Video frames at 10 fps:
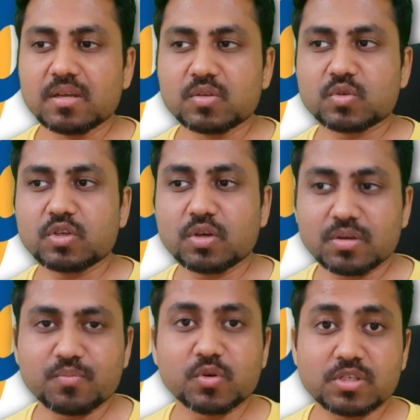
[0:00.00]
So your
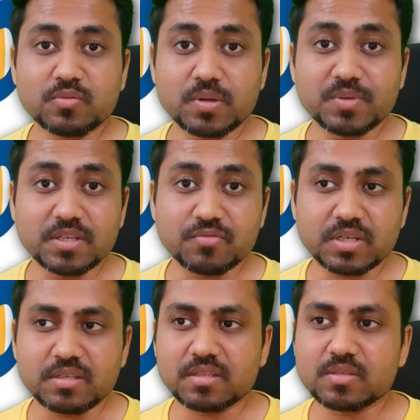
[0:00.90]
reports will be
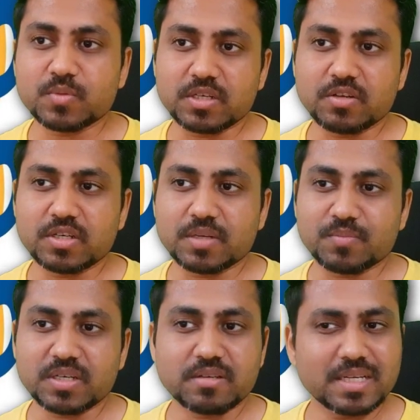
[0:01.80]
different in this particular
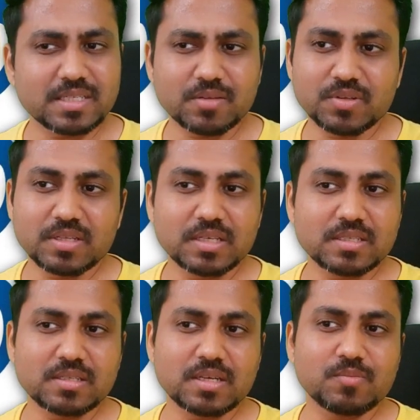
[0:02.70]
template. Rest everything is
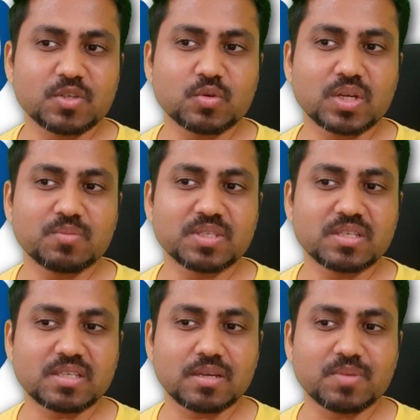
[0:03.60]
the same, issue type is
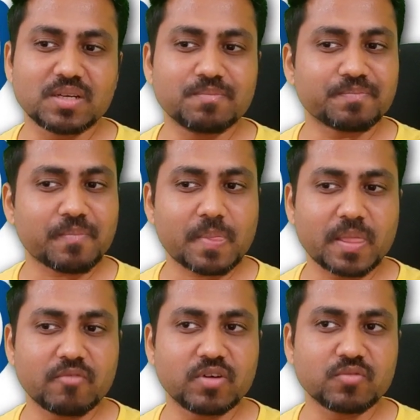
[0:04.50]
the same, and
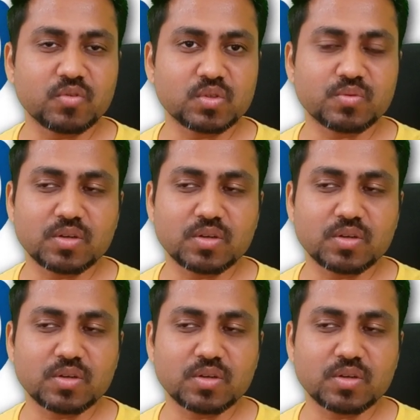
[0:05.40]
workflows will